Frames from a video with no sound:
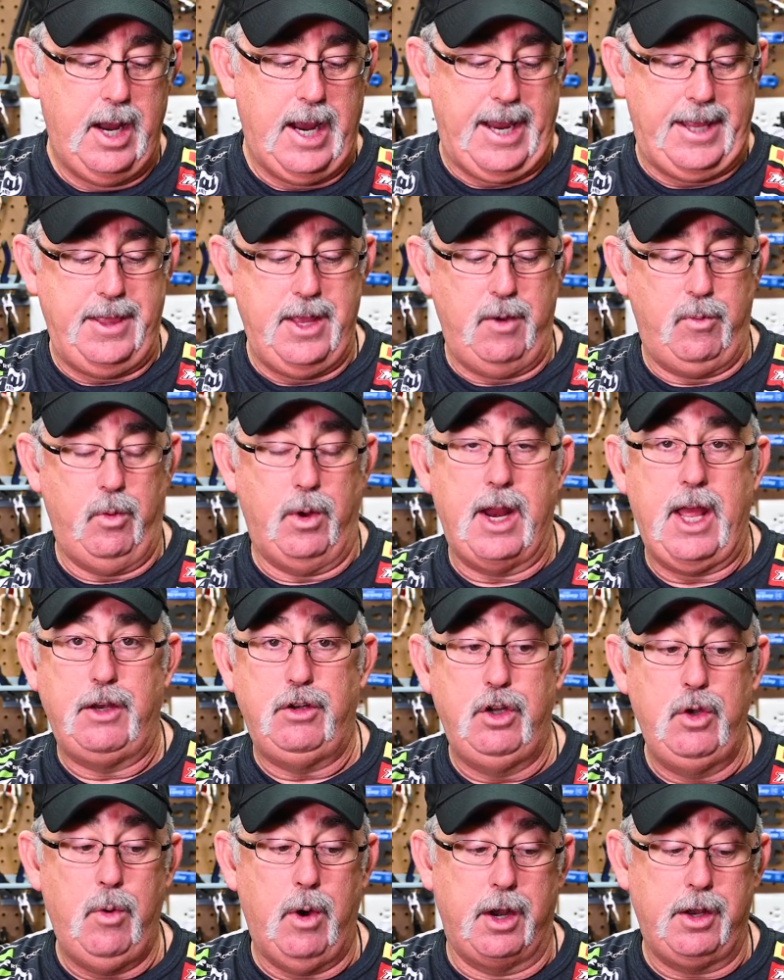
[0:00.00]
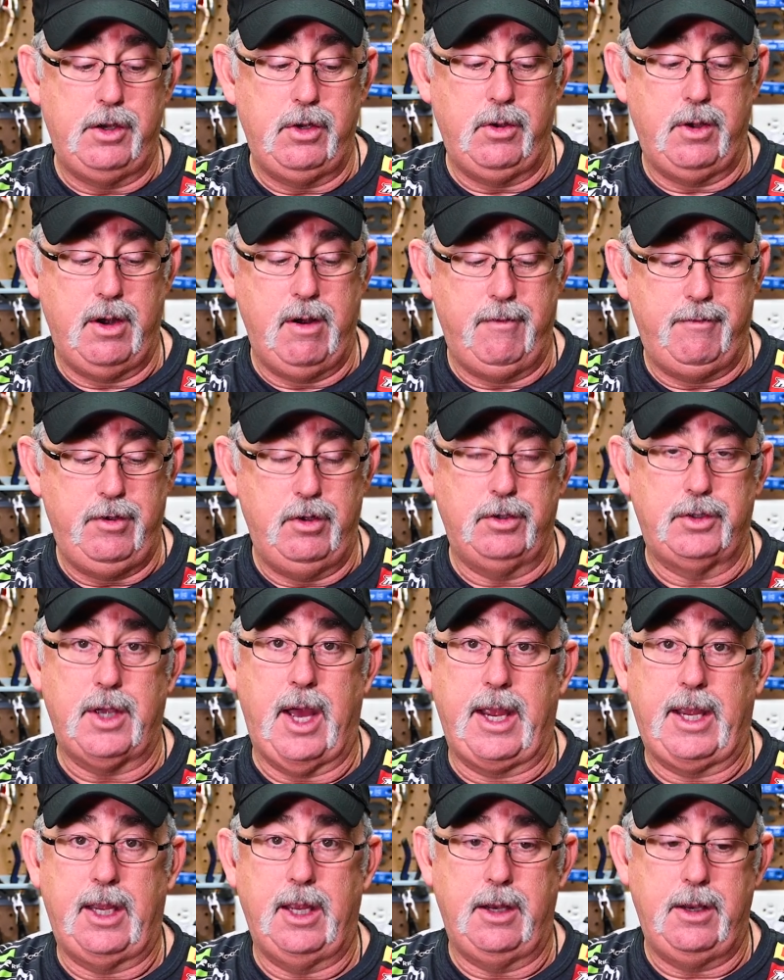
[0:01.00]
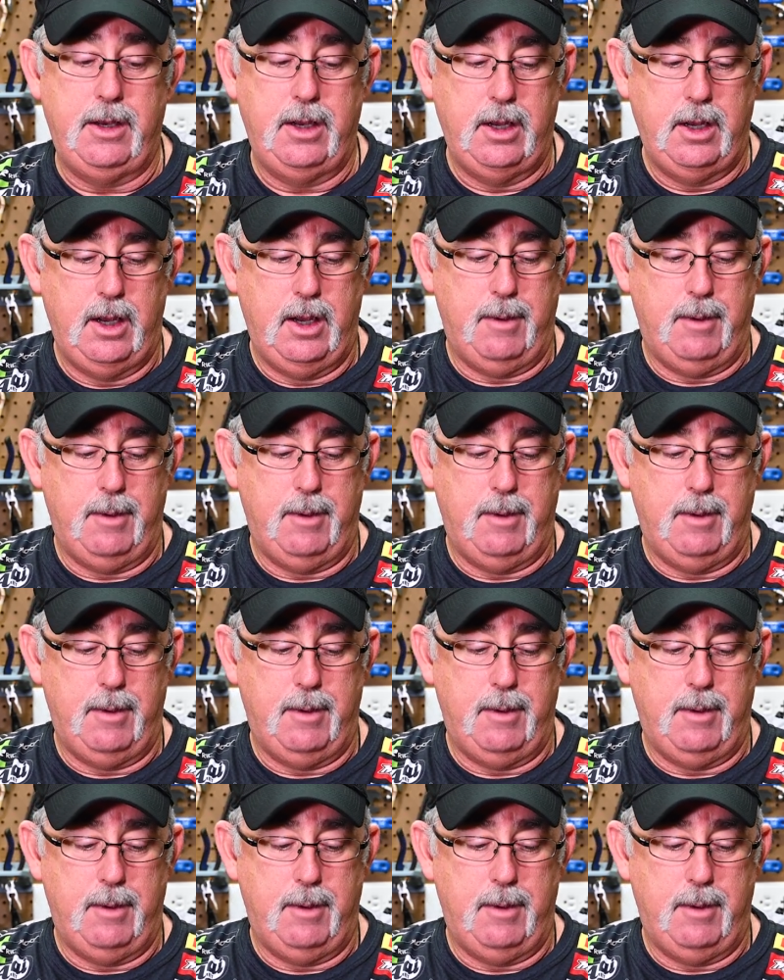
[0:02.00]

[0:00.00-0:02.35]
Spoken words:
And then when I do want to do interviews, I can